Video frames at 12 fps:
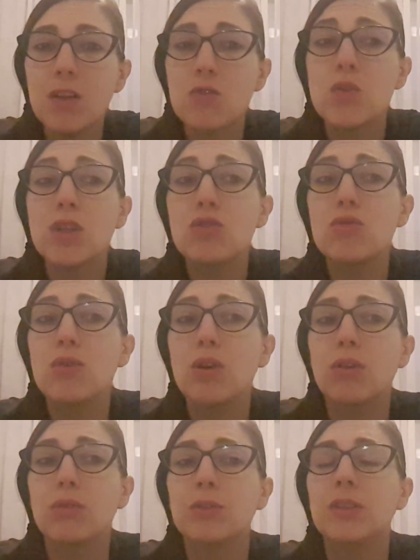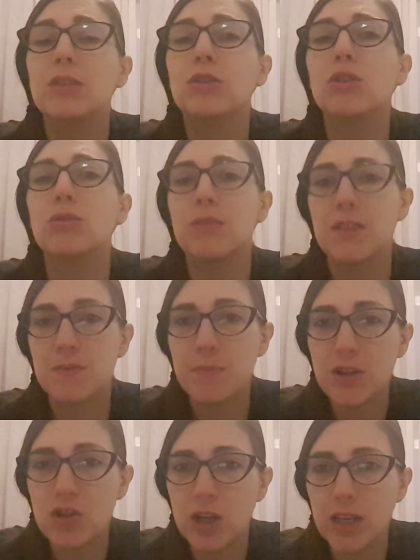We did go to the
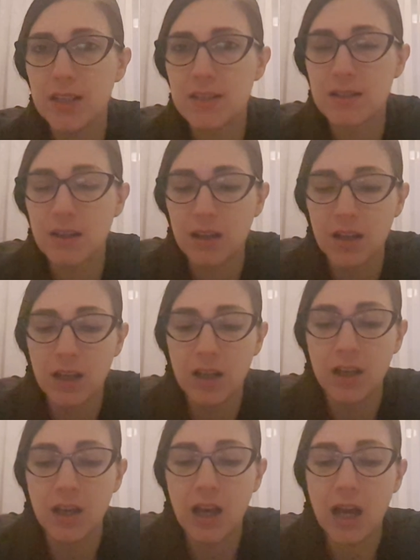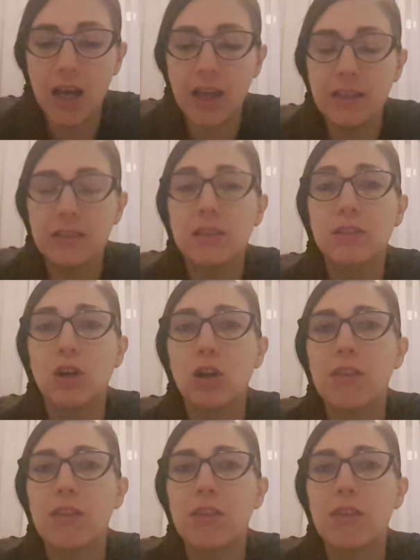specialist. I did all